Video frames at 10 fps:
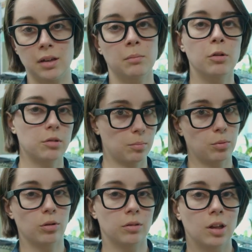and most
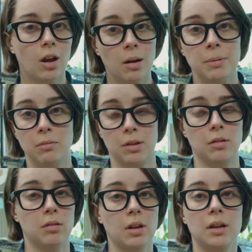importantly, copy what's
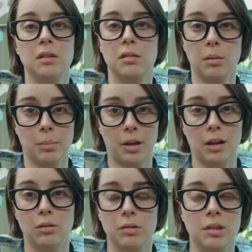inside to something
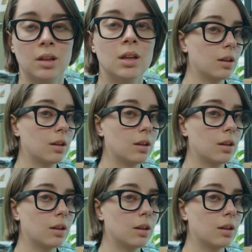else.